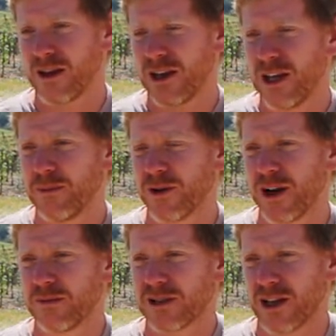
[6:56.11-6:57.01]
keep
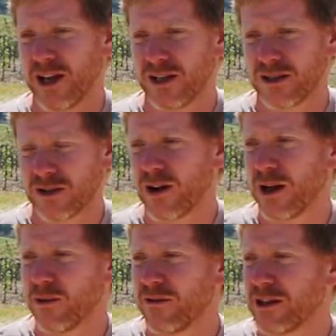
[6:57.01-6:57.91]
grapes like
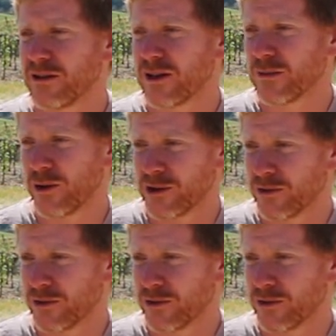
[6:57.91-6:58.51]
Syrah and Mourvedre that are prone